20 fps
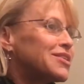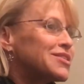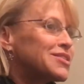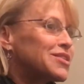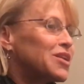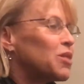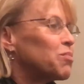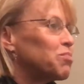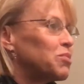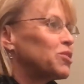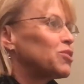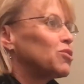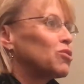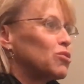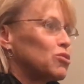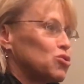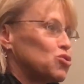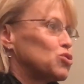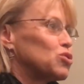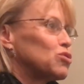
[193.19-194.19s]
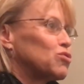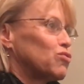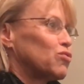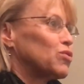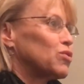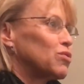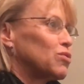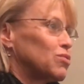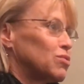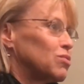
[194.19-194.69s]
that's not been in our church
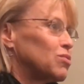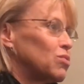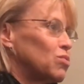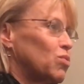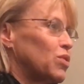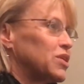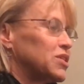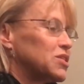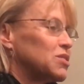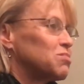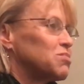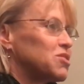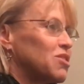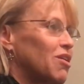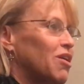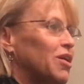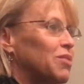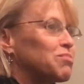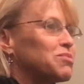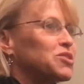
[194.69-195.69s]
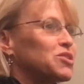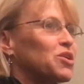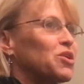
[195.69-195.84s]
for quite some time.